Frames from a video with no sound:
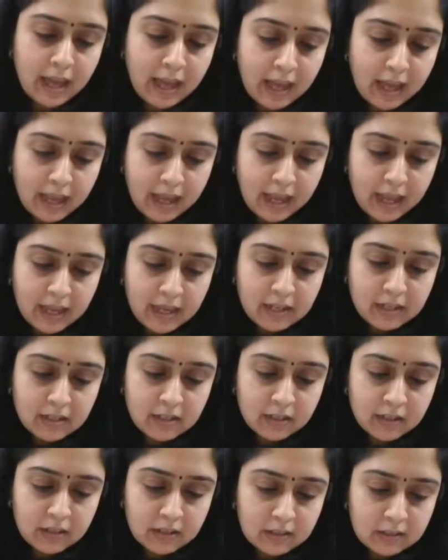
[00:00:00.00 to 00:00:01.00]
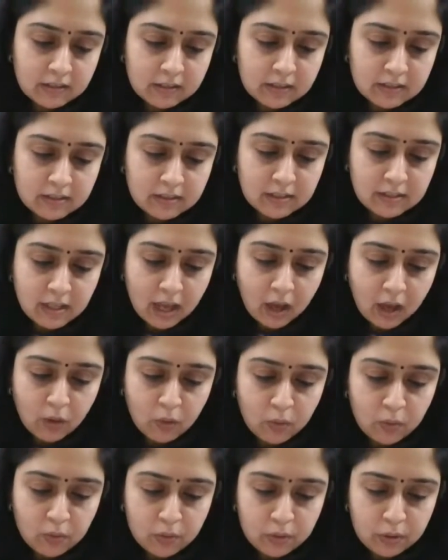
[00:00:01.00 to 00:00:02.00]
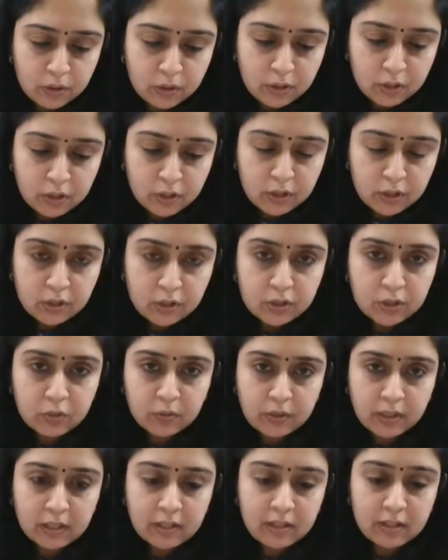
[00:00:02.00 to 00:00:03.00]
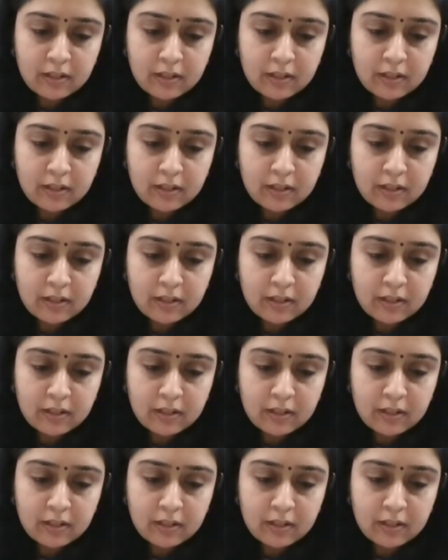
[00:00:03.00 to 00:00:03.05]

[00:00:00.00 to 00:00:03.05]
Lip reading: And this is how you can